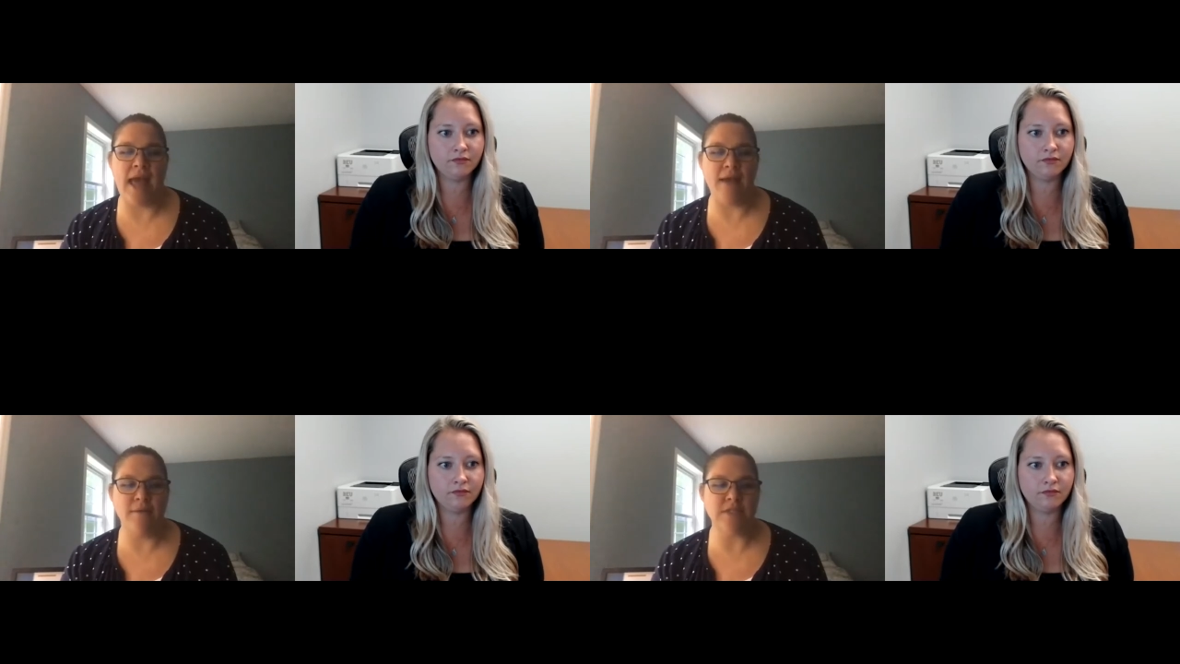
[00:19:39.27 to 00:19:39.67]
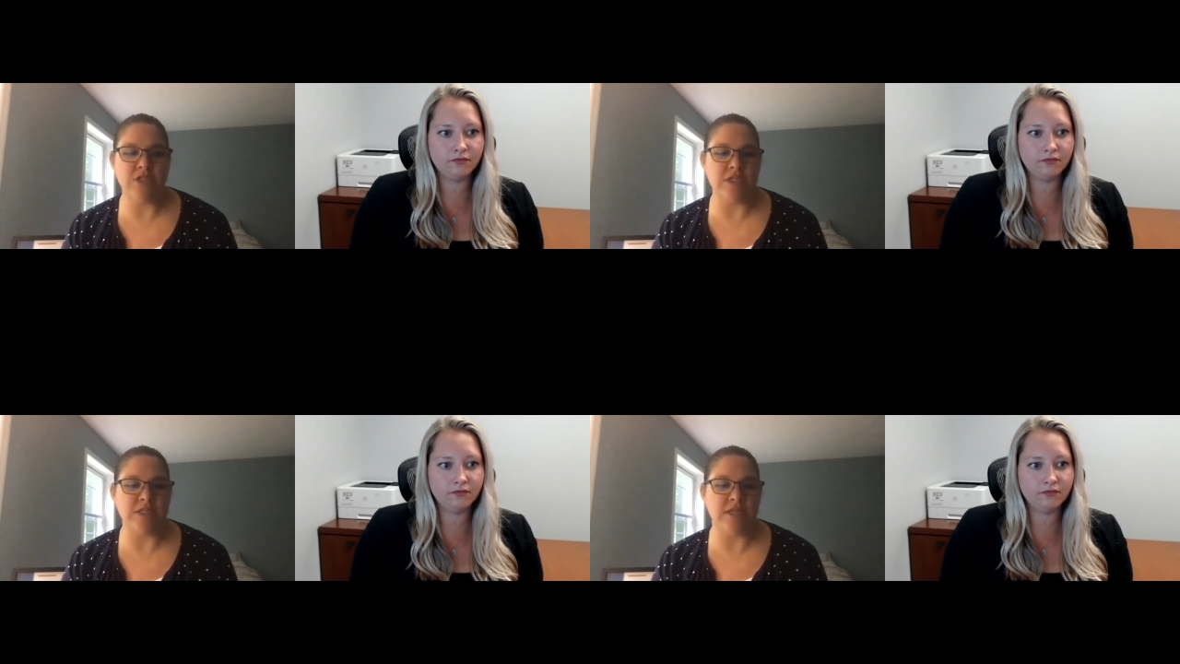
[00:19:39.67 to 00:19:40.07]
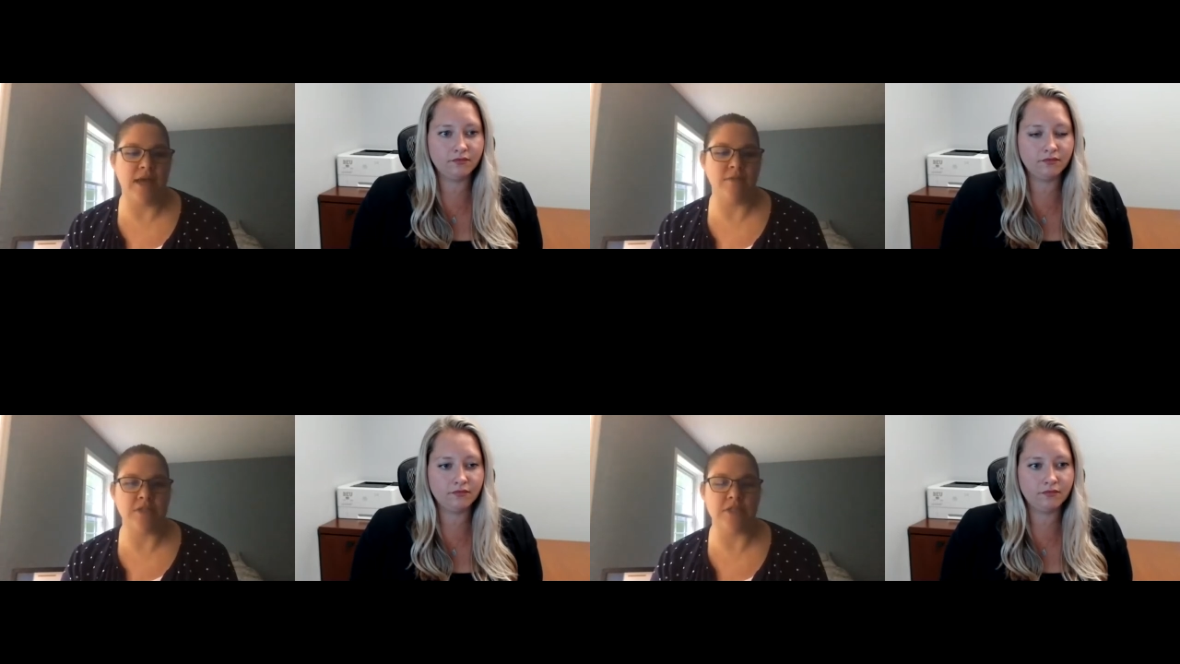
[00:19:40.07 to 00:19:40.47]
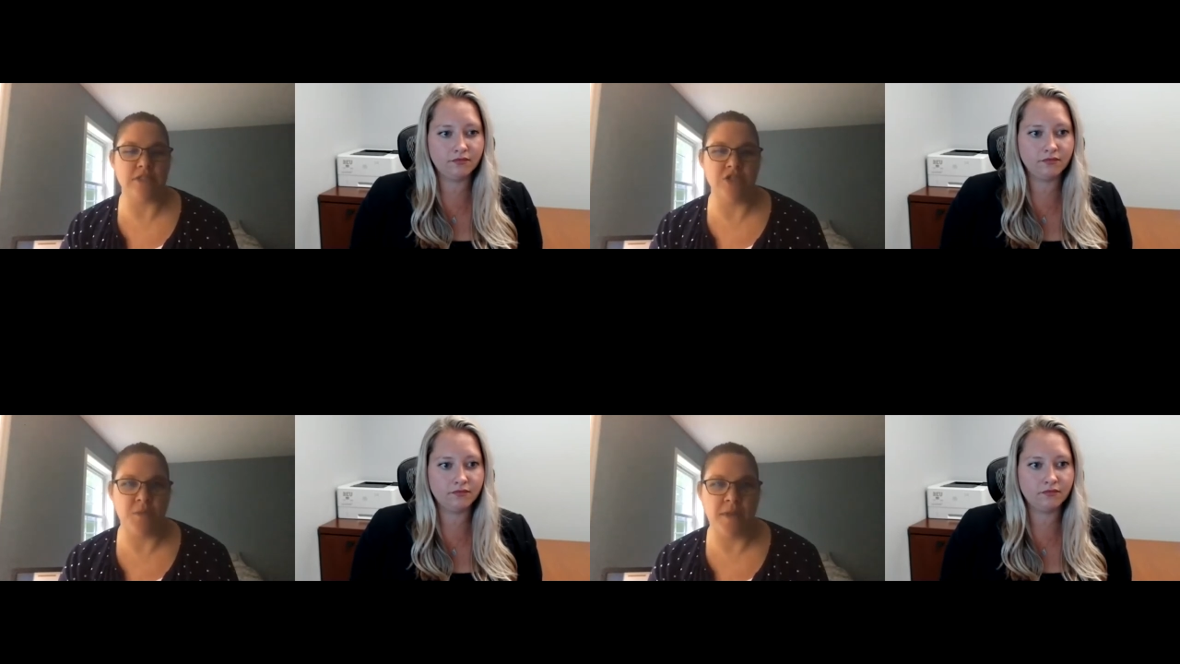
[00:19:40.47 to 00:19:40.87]
Speaker 1: I was just I was
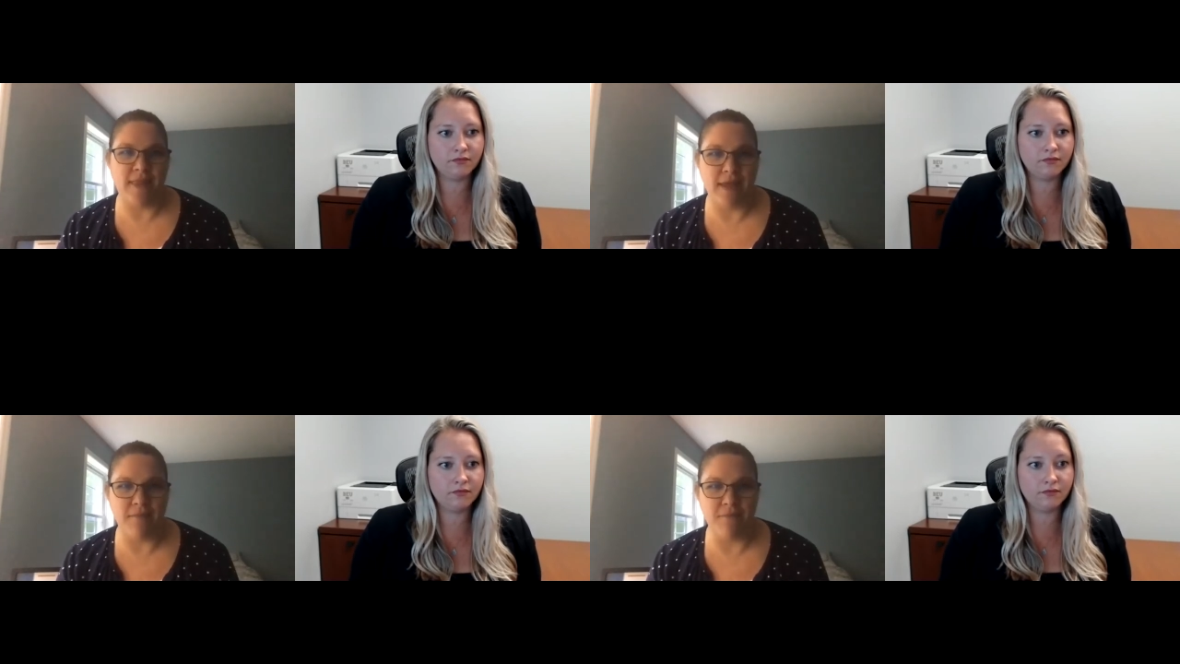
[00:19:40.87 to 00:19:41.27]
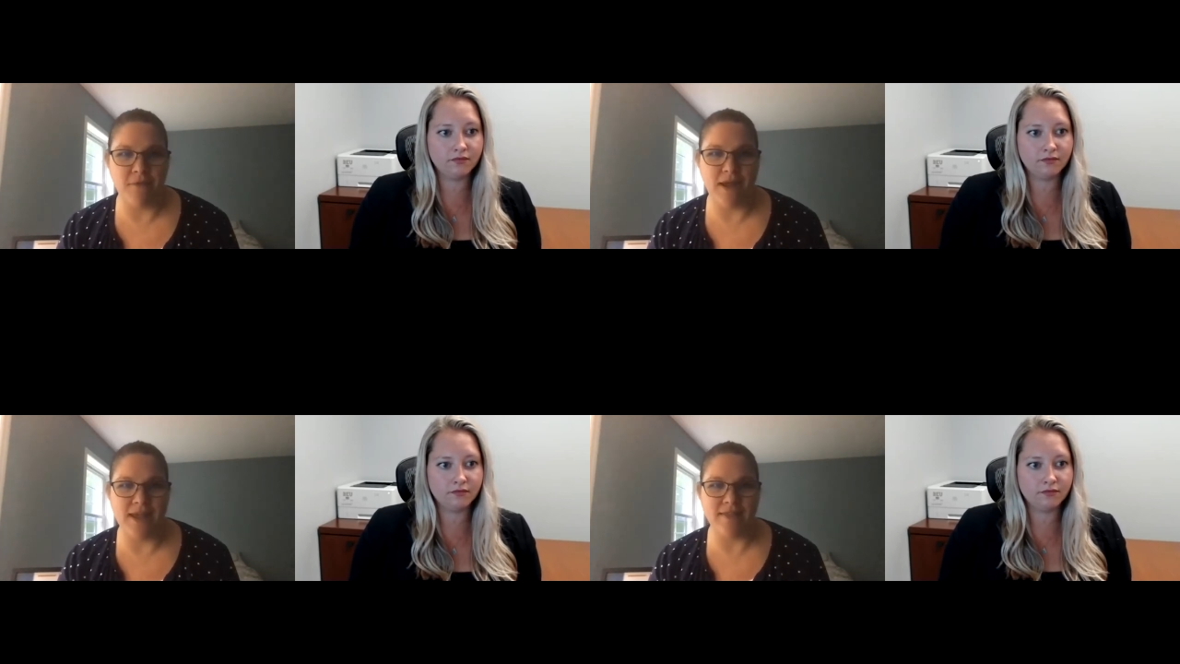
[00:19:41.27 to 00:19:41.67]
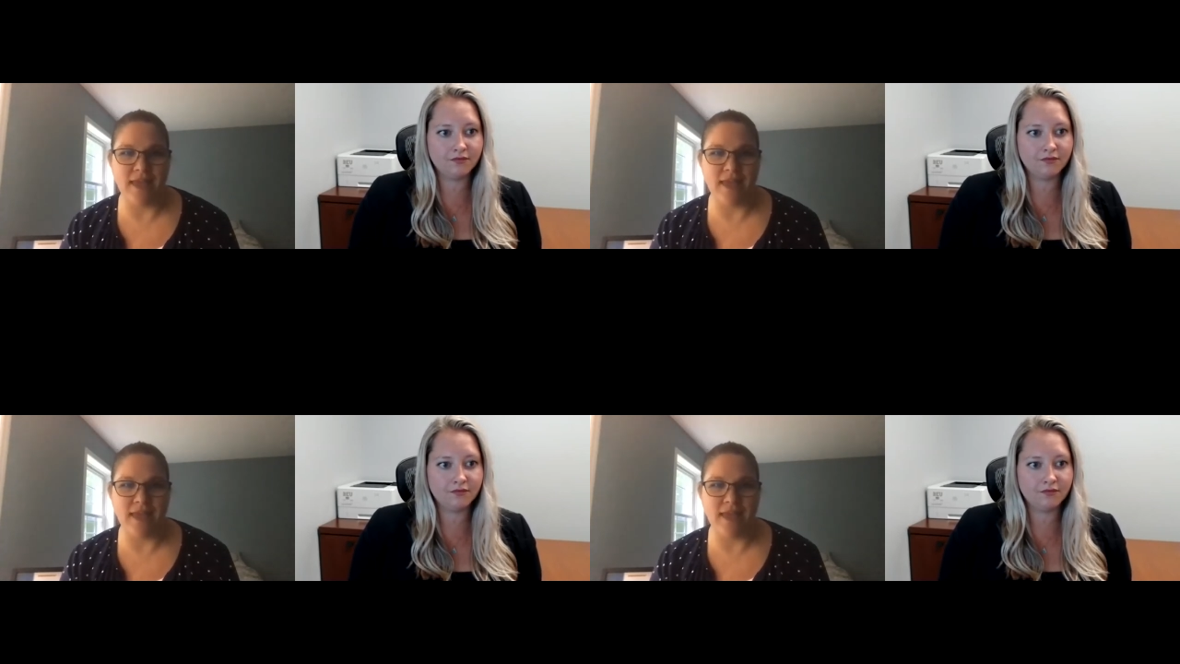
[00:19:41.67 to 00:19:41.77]
just doing them, right?